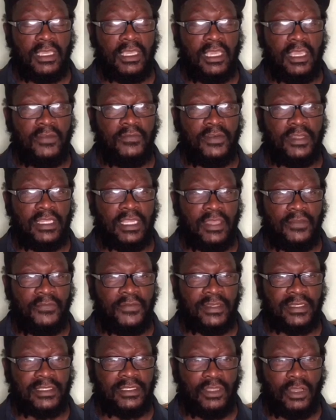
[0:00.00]
even
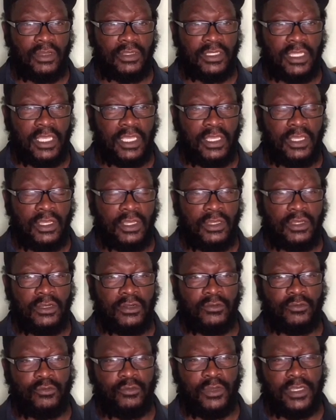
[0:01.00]
if it's not the
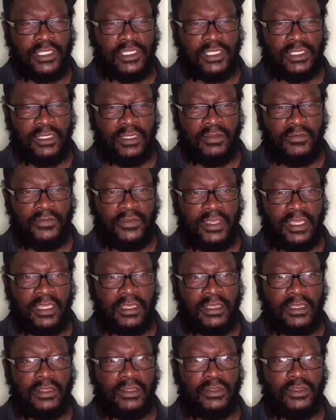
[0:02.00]
original
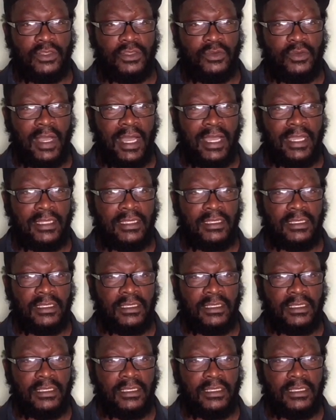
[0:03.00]
vehicle you had.